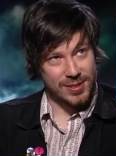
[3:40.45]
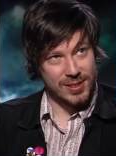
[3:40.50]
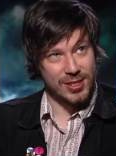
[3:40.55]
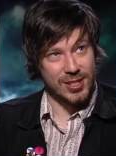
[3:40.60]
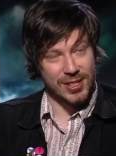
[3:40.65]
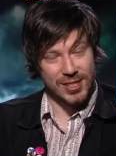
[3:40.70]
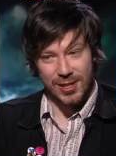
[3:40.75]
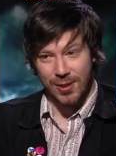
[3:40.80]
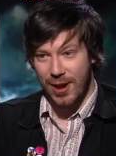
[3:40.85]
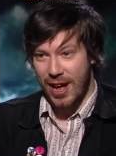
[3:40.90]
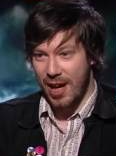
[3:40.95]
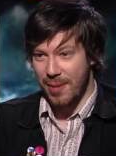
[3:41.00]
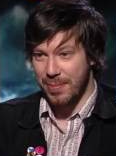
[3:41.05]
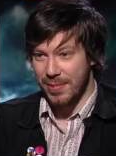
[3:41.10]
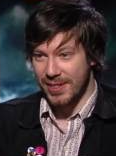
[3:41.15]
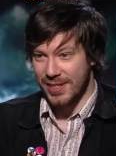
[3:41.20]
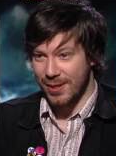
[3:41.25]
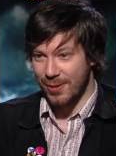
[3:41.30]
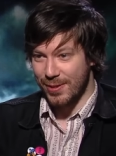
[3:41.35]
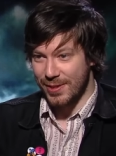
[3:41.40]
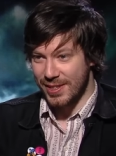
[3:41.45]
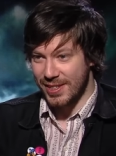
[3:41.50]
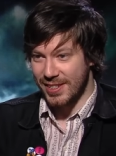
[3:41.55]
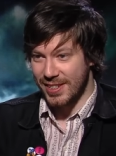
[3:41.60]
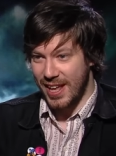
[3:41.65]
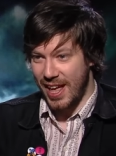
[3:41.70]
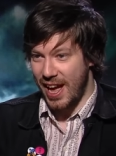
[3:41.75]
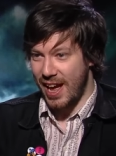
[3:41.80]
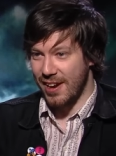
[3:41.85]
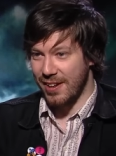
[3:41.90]
just so happens there was
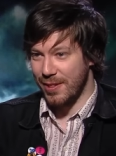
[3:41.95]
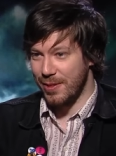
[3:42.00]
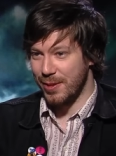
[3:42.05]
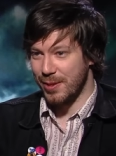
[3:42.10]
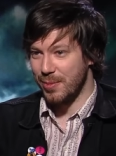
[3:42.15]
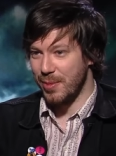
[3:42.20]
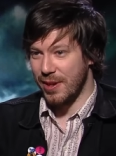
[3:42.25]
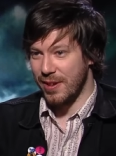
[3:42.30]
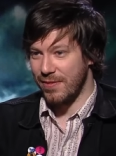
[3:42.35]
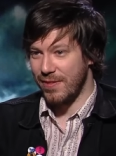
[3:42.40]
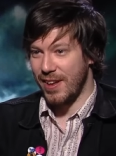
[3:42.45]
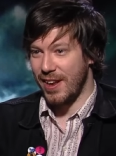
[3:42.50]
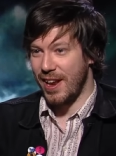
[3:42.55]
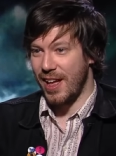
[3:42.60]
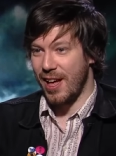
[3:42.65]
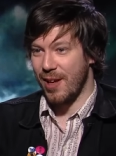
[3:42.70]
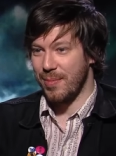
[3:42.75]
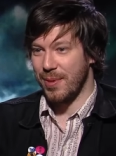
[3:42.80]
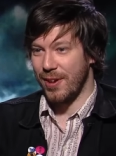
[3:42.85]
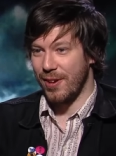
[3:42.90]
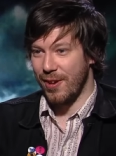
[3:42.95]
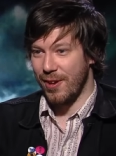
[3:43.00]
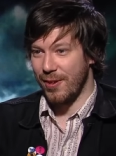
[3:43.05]
this cataclysmic event happening